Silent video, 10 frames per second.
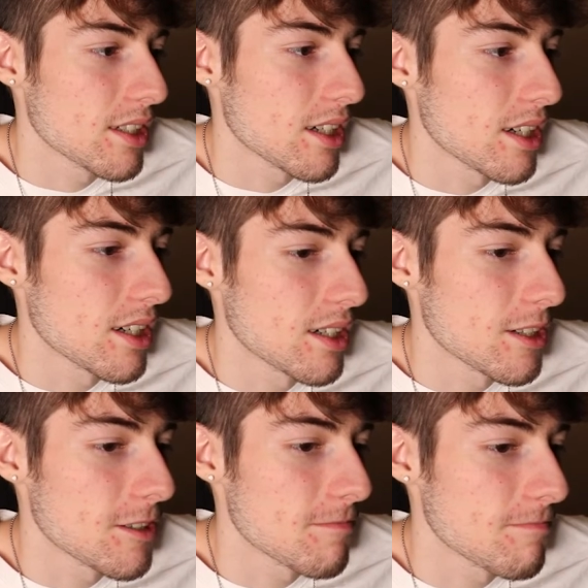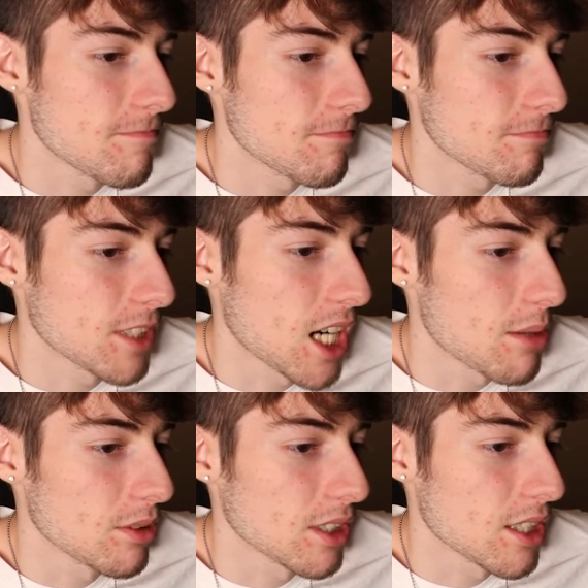
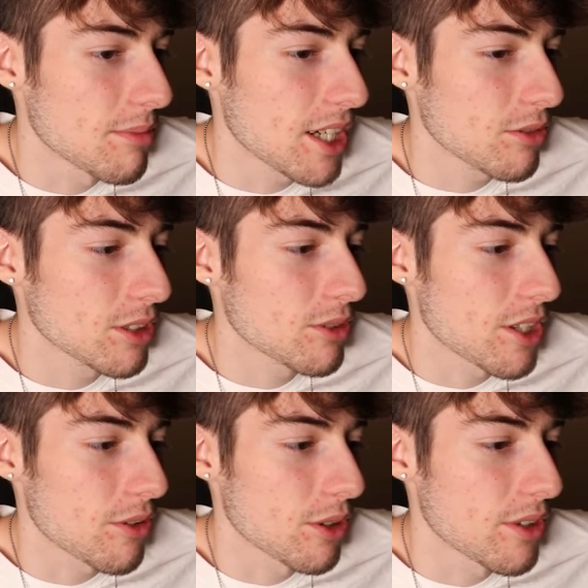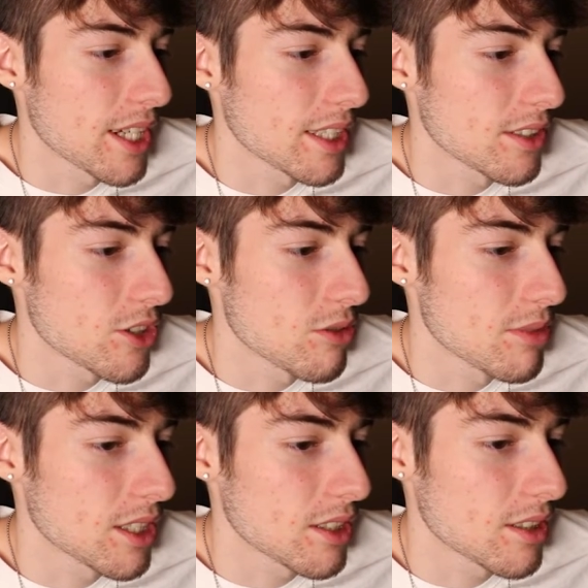Gobblegum. I don't really want to throw that in too
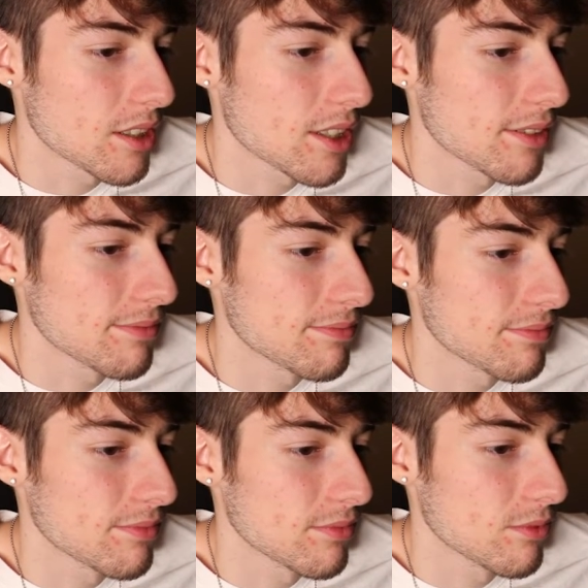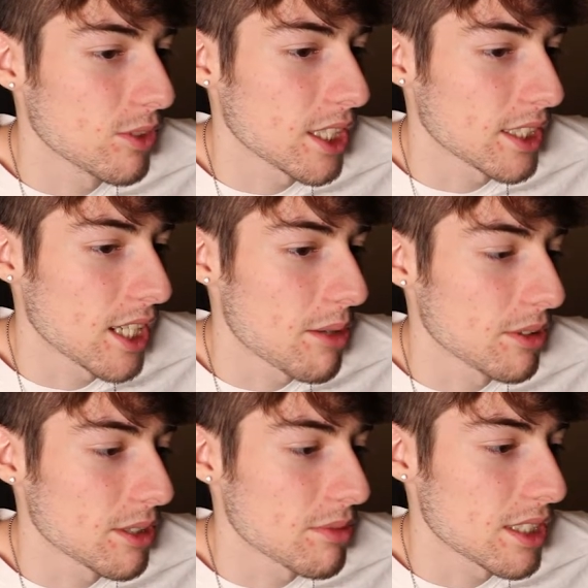much. We've got the
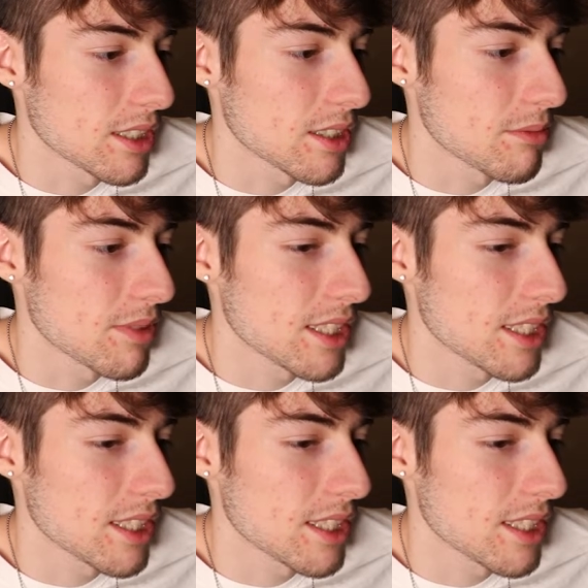Gobblegum system.